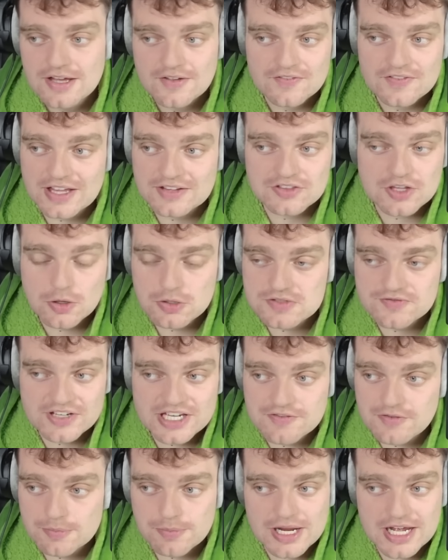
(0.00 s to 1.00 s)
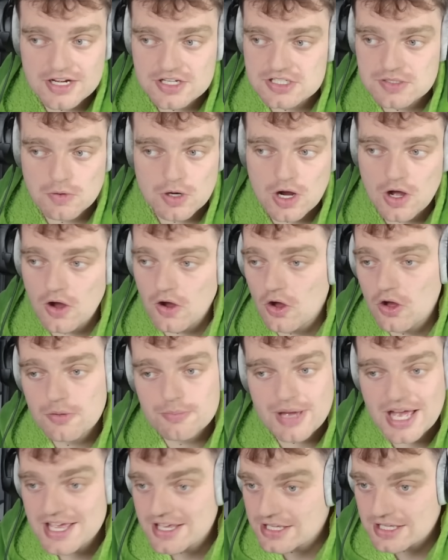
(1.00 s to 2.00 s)
that those Fever players who are all
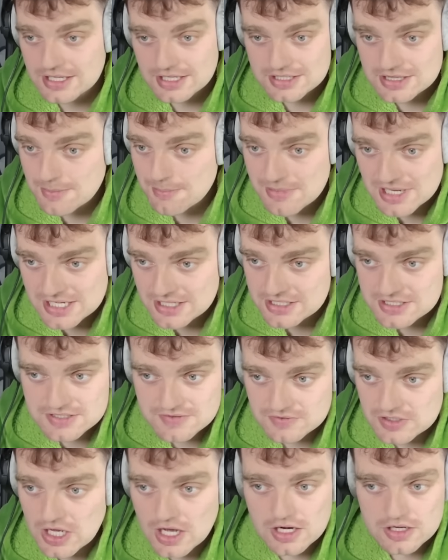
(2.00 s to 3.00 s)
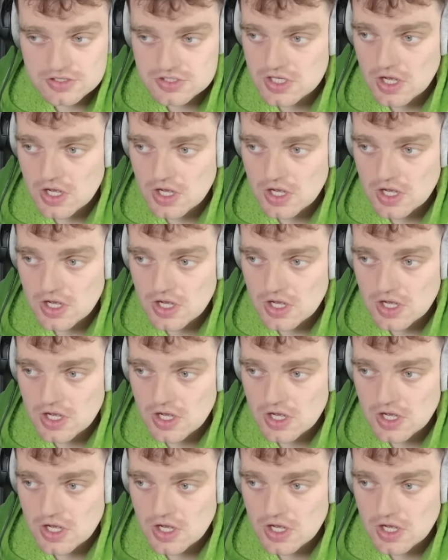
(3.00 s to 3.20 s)
making in the millions of dollars,